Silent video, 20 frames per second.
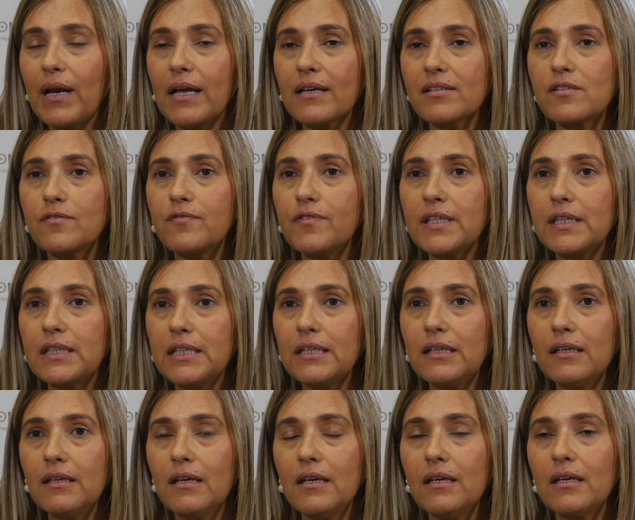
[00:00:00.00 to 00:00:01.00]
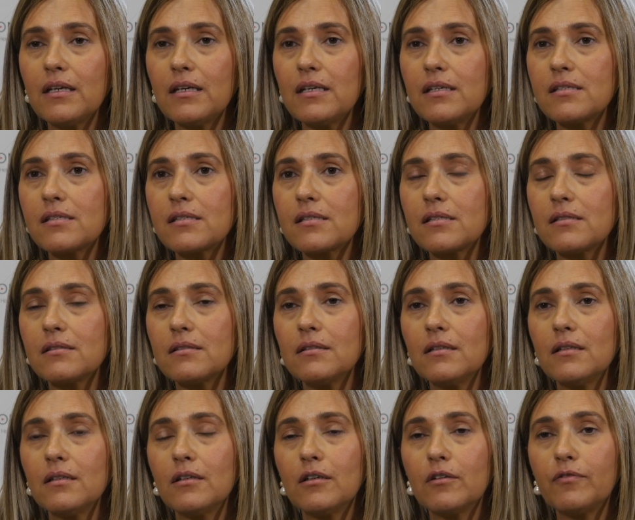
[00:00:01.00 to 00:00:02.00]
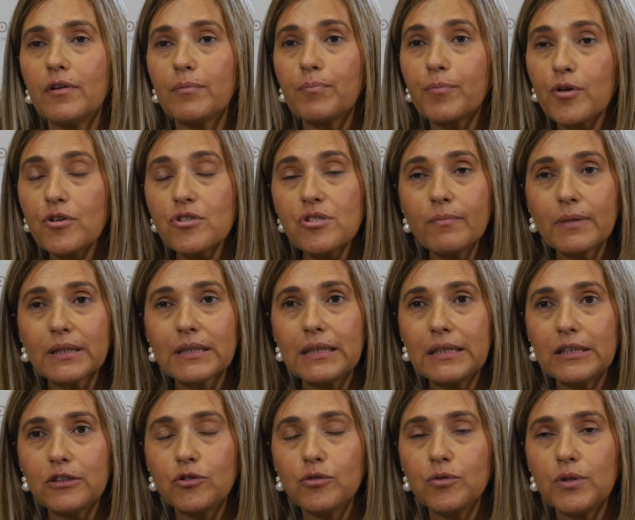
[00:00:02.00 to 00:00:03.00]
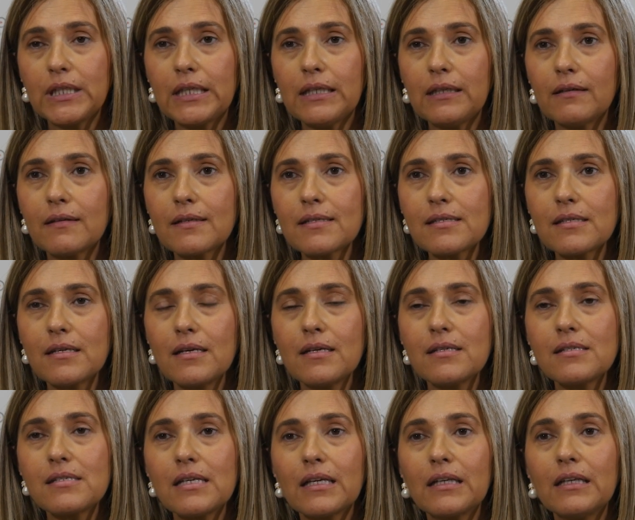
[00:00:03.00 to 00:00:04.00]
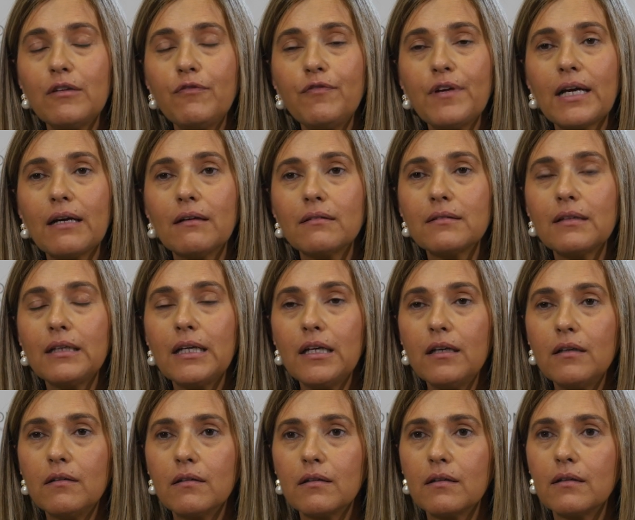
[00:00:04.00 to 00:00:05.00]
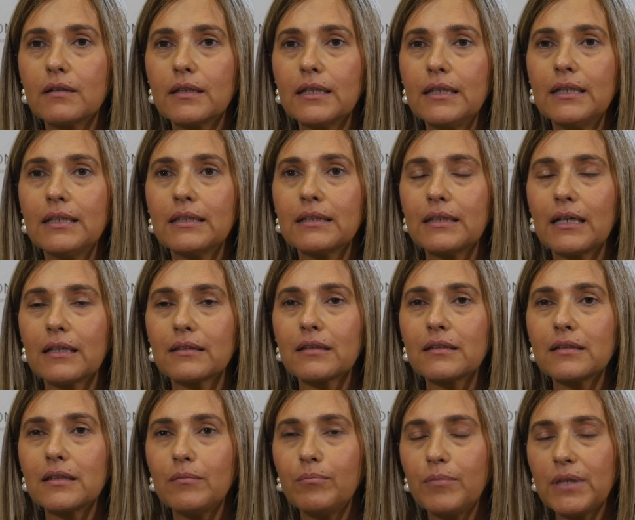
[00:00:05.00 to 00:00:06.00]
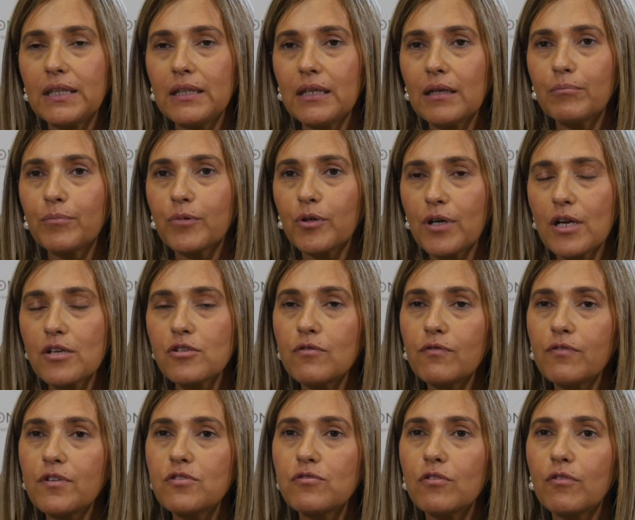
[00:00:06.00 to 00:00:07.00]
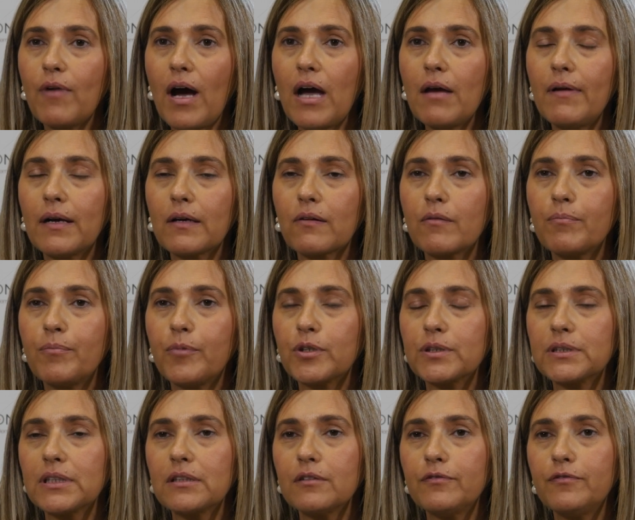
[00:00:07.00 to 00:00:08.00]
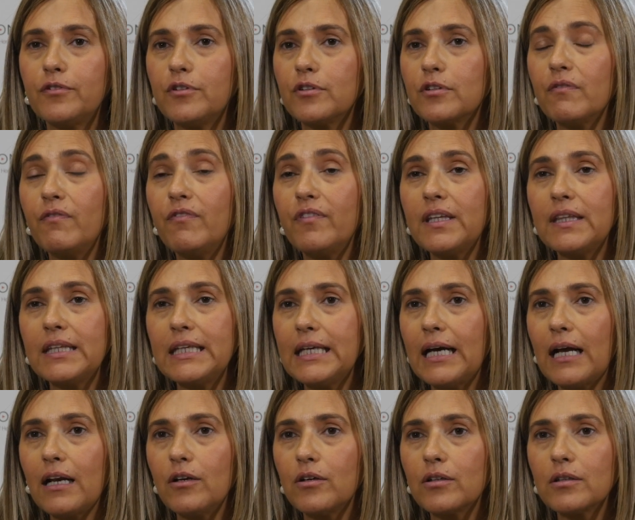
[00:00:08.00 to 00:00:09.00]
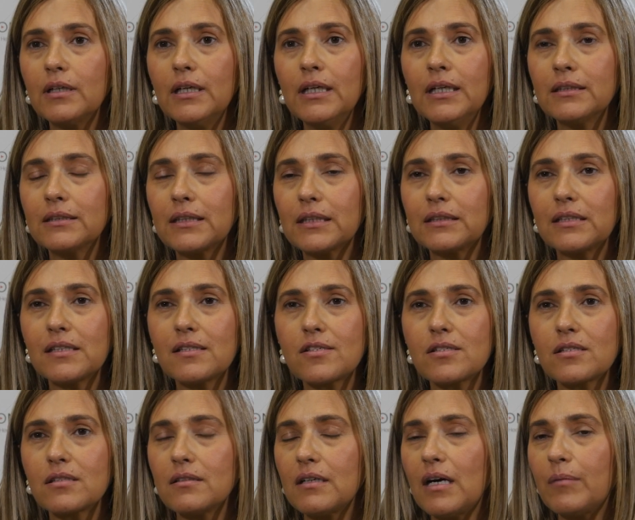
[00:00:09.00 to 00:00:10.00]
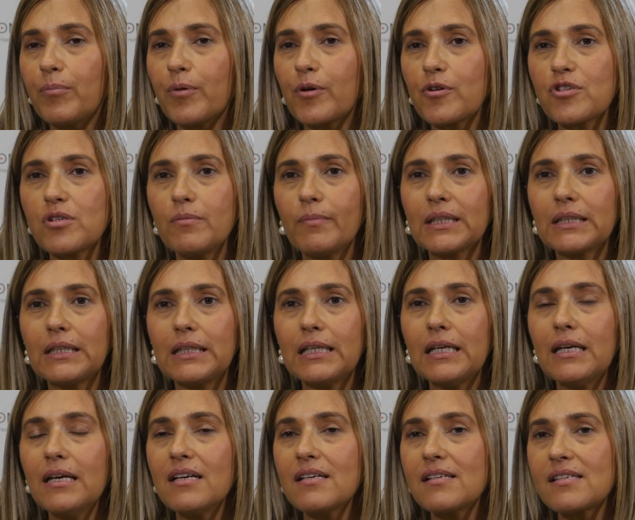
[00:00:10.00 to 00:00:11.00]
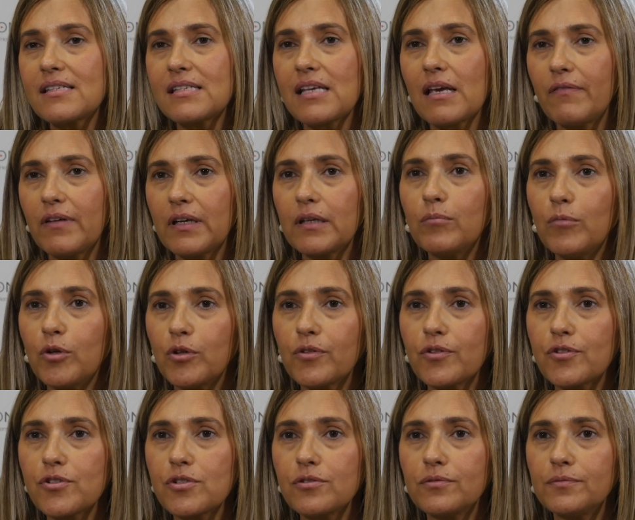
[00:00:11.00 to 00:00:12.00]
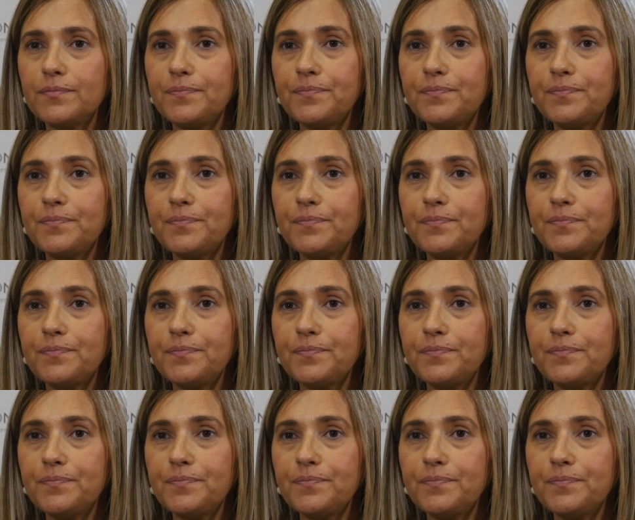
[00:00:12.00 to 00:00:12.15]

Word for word: plus VD is of approximately 2 years, significantly longer than the median progression-free survival reported for VD alone, that is approximately 7 months.